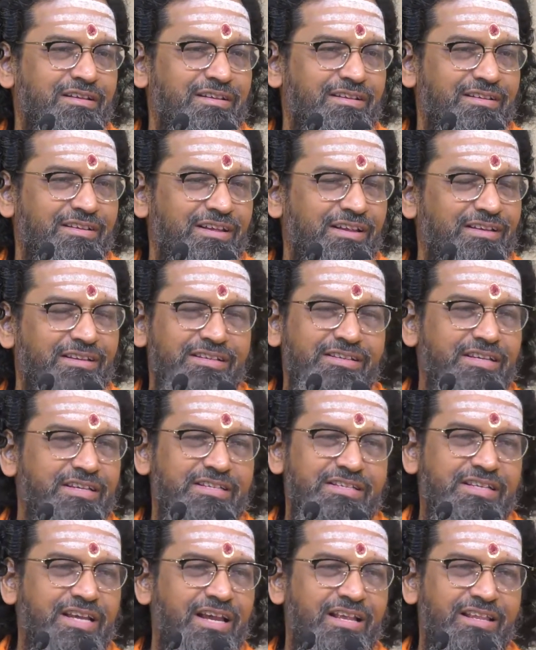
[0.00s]
It is
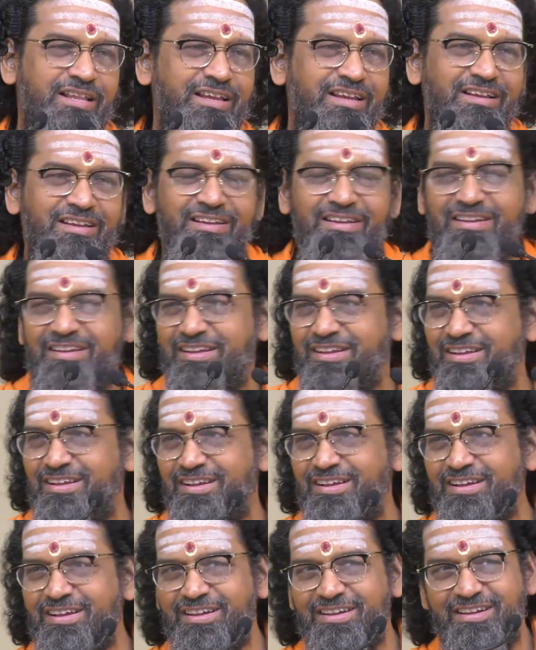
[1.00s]
just sign language.
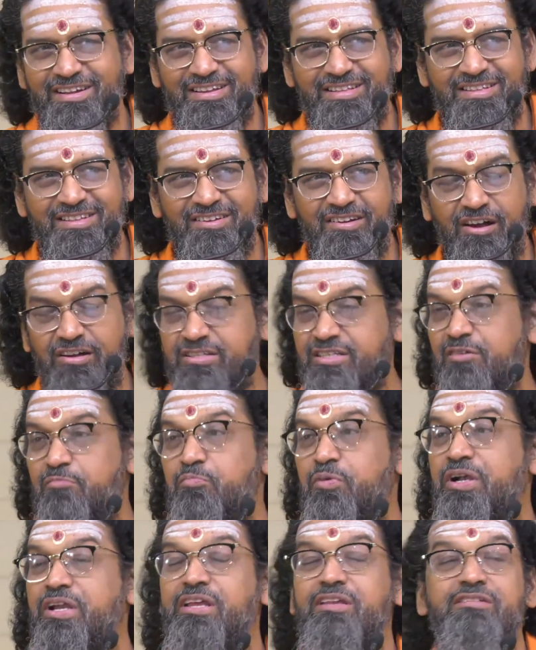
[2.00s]
Or
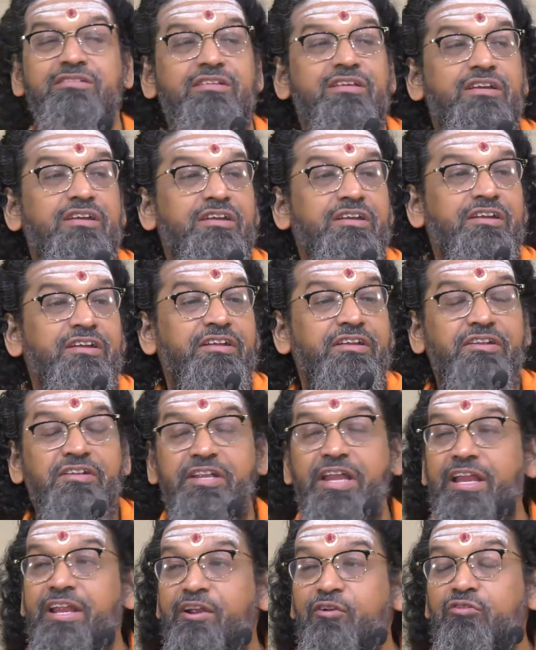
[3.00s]
somebody is
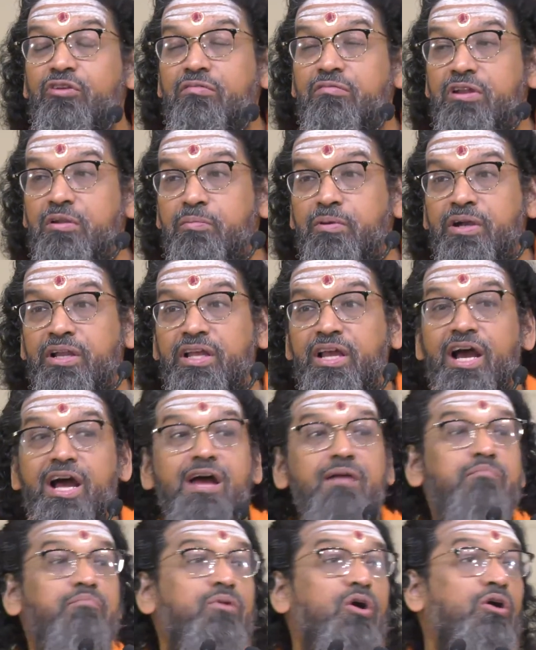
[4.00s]
telling to everybody, I
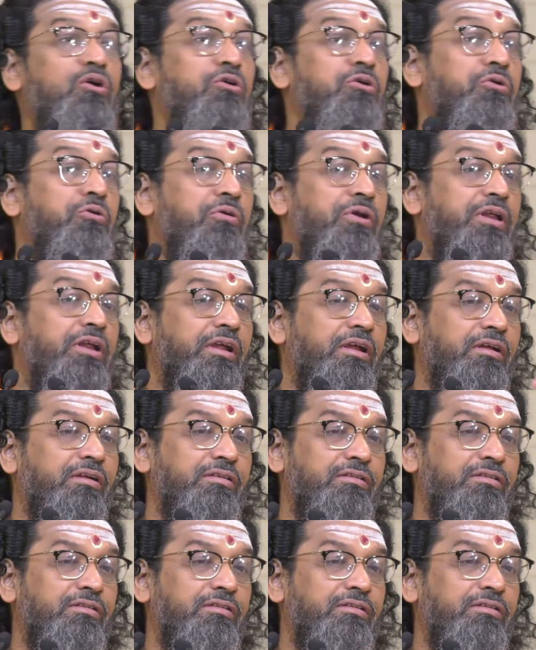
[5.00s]
am mourn today.